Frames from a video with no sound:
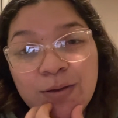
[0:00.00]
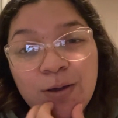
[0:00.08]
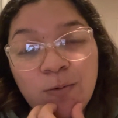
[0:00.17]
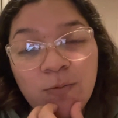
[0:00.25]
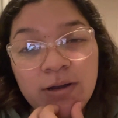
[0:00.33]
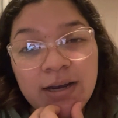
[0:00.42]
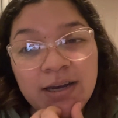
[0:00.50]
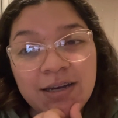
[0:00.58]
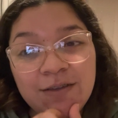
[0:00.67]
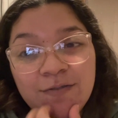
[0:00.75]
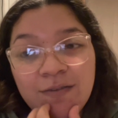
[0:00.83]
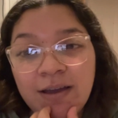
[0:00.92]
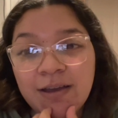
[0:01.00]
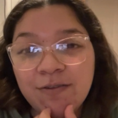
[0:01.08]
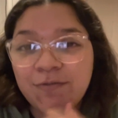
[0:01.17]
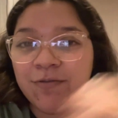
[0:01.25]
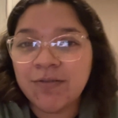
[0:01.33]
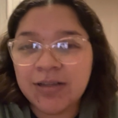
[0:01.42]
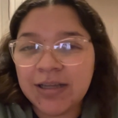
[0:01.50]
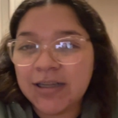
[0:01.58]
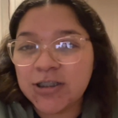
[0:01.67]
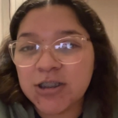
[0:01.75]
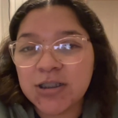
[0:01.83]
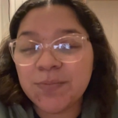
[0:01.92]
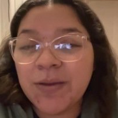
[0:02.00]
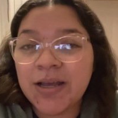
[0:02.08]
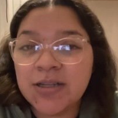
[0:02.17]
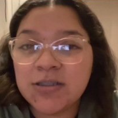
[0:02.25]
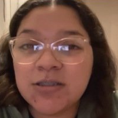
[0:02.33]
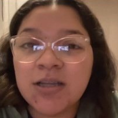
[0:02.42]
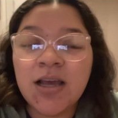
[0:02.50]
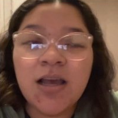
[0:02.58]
at 195 it just depends